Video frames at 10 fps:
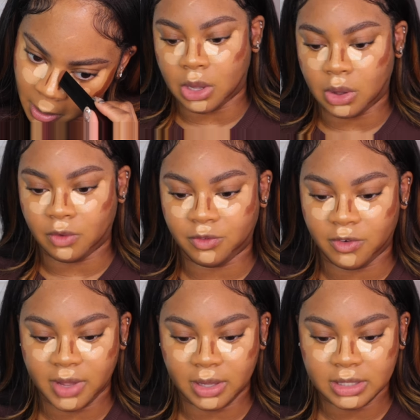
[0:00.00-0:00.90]
So for
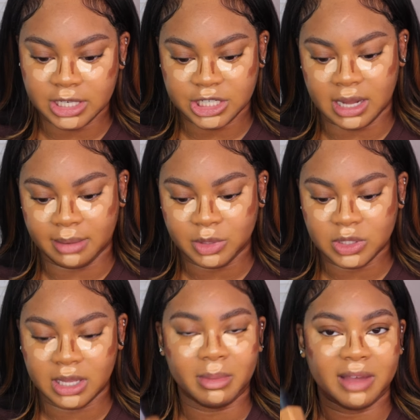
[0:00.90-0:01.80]
foundation, I'm
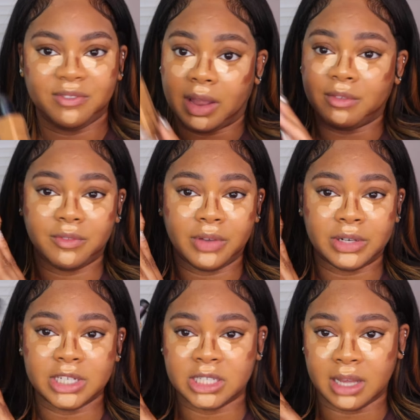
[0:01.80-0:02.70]
using my favorite
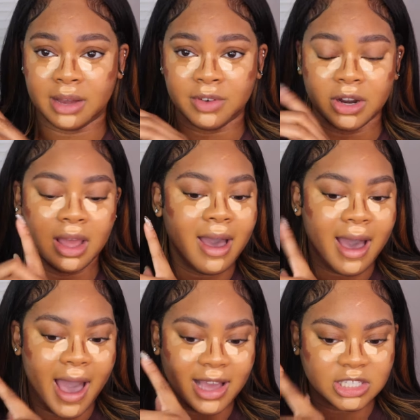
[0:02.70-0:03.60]
foundation ever.
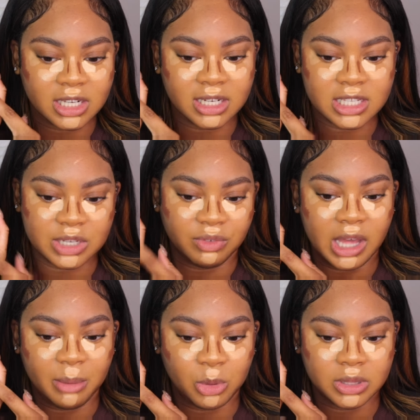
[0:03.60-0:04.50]
I actually need to
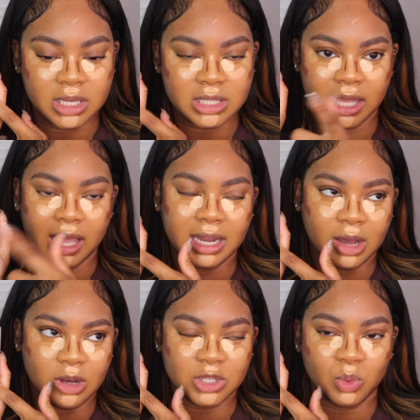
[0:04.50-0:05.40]
re-up on this, and I
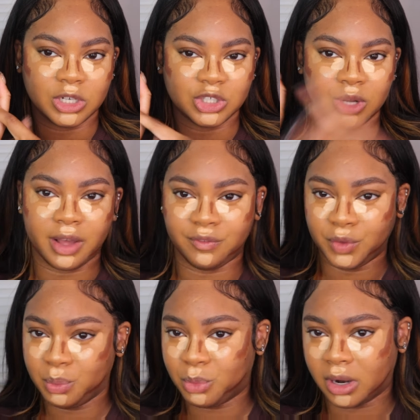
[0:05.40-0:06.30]
also want to try a
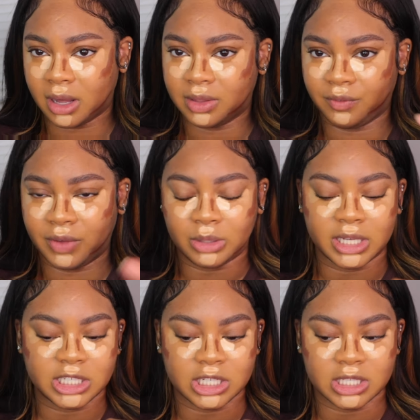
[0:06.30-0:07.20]
few more other
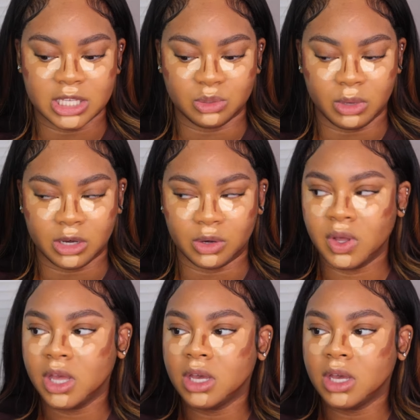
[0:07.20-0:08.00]
foundations as well.